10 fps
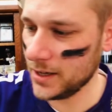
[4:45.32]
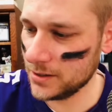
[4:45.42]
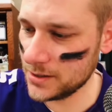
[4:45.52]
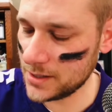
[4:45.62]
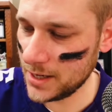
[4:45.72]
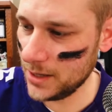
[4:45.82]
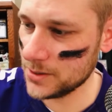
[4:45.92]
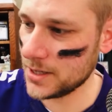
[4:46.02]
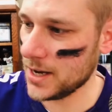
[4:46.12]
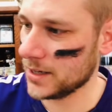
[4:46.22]
Aaron
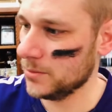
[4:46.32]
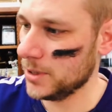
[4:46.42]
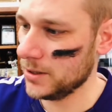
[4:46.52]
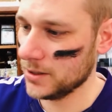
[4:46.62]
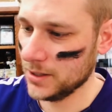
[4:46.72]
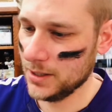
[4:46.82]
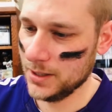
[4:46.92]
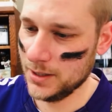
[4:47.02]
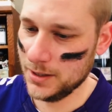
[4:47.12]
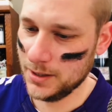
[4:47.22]
Senio's talking about.
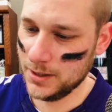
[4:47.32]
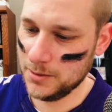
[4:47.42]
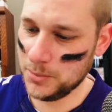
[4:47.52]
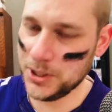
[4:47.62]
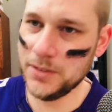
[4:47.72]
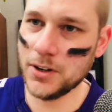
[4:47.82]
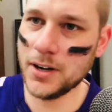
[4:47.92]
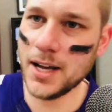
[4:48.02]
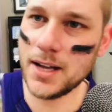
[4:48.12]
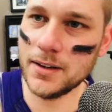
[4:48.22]
Believe it or
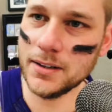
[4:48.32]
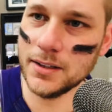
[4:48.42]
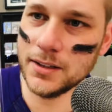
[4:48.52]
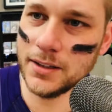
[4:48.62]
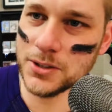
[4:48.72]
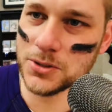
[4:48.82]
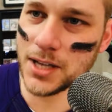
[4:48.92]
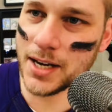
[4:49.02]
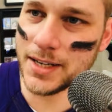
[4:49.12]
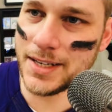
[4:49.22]
not, this was
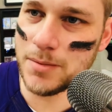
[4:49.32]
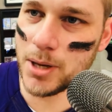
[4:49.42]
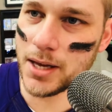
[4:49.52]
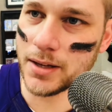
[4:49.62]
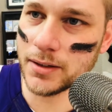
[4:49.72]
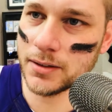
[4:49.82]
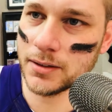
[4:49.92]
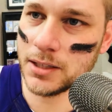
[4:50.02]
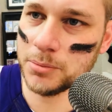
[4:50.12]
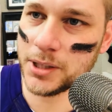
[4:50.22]
on eBay.
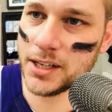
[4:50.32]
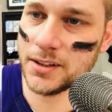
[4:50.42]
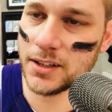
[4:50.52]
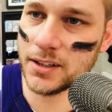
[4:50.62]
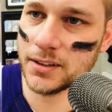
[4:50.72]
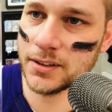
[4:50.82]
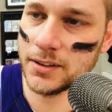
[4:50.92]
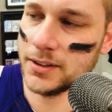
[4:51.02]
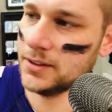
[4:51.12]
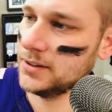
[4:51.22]
He played on the
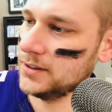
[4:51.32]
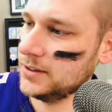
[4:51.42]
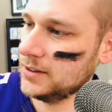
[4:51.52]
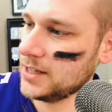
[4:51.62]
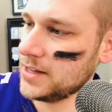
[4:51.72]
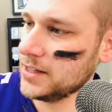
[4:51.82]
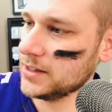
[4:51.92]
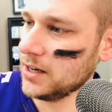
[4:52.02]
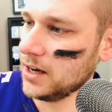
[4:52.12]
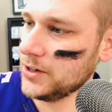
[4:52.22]
I think
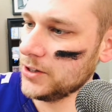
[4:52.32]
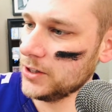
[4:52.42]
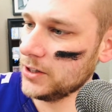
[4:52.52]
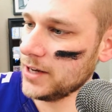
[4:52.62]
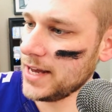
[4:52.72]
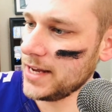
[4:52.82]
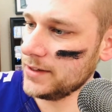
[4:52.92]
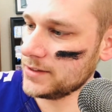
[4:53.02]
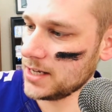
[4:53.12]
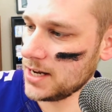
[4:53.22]
the under
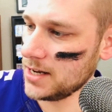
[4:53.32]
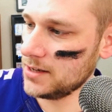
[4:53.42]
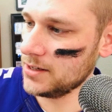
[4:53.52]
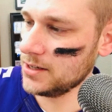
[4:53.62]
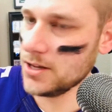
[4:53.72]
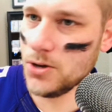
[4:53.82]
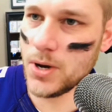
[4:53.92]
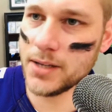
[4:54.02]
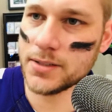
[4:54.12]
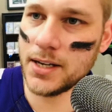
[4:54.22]
18
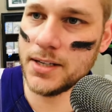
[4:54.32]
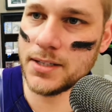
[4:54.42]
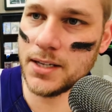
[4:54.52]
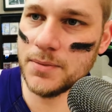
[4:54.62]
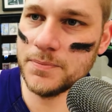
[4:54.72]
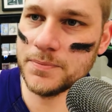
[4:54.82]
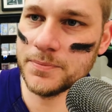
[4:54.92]
USA team.